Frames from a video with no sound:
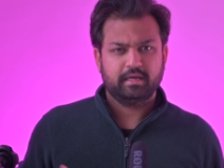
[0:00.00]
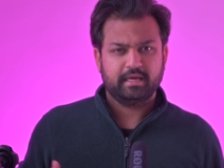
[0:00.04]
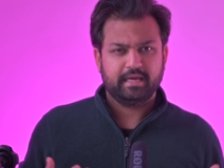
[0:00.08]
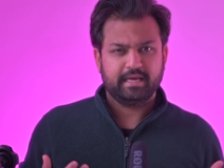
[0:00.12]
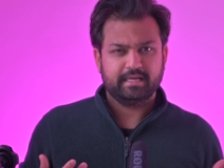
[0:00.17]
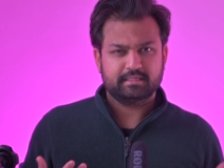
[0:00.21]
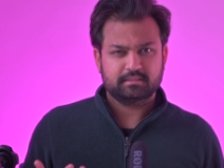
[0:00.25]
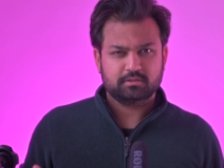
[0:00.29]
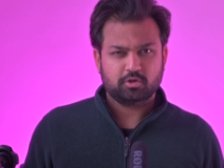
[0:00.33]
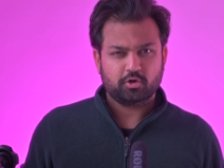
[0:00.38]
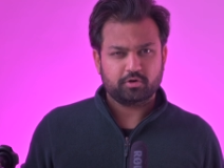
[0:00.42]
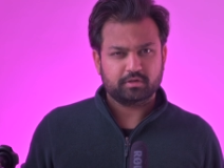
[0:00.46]

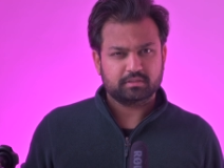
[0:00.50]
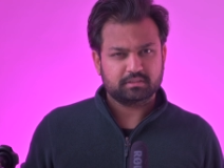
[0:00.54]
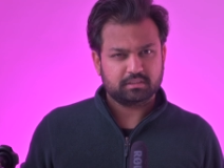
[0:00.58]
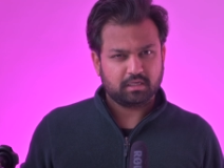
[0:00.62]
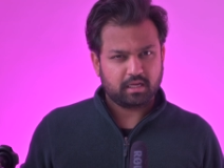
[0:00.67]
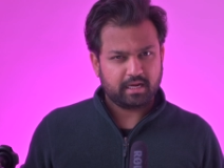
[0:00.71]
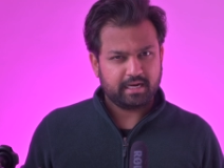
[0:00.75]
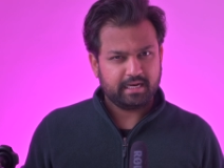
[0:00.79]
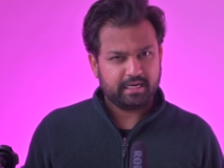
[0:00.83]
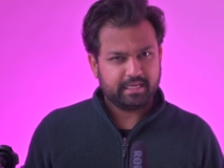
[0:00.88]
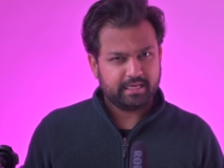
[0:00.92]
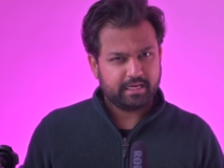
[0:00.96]
It's got a
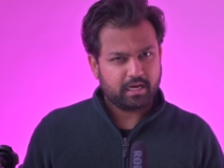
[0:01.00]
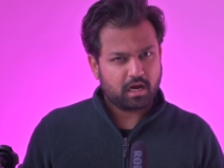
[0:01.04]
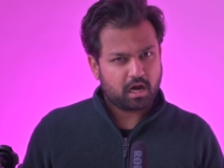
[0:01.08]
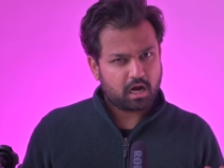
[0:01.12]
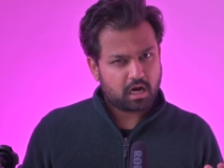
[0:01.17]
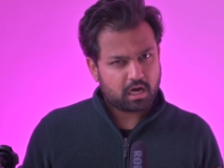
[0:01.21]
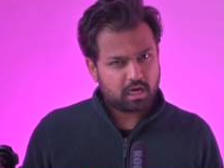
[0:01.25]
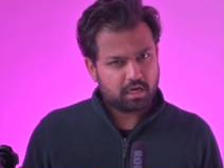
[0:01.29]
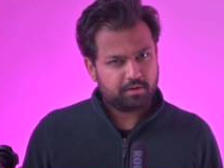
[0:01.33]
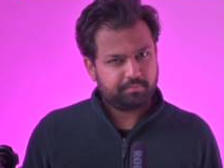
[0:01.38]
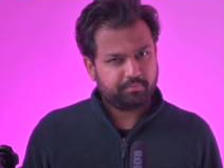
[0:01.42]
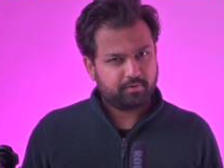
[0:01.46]
slightly
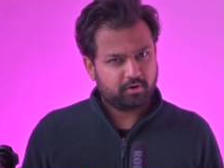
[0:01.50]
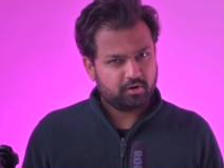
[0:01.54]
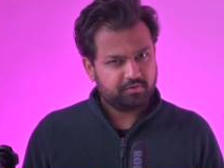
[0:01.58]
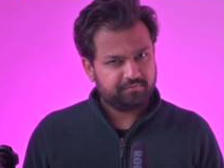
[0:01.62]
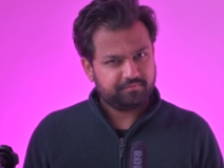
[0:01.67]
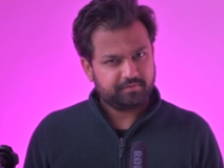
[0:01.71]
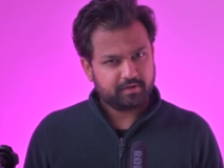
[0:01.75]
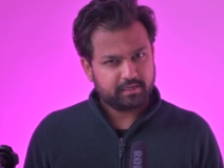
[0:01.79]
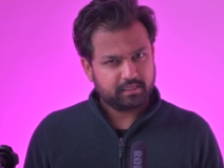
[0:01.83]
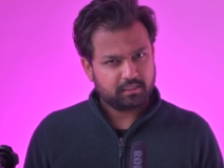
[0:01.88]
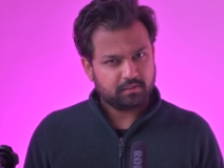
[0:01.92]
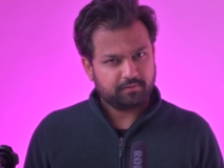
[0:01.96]
higher
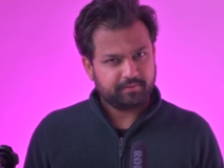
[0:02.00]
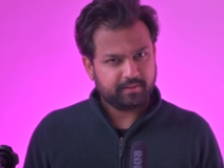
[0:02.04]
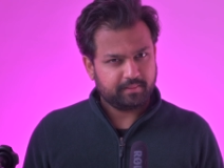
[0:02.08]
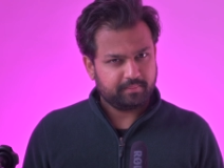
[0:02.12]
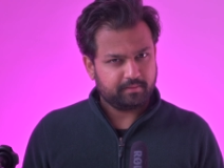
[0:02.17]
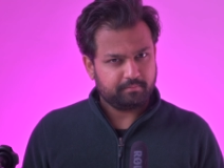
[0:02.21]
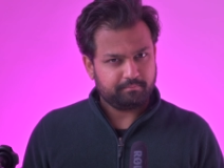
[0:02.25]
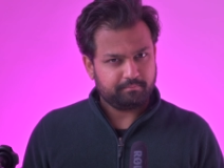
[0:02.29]
profile than the